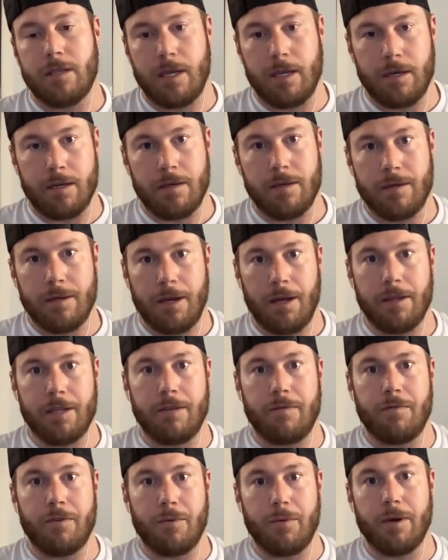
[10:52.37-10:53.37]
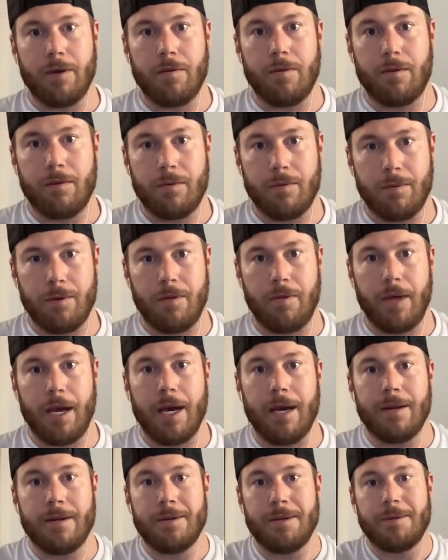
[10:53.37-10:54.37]
And I'll leave you with
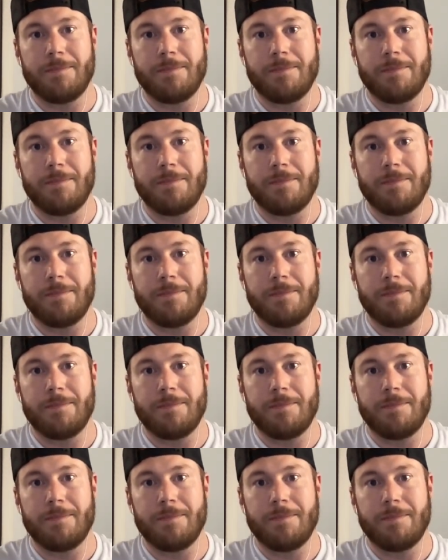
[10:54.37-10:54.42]
that.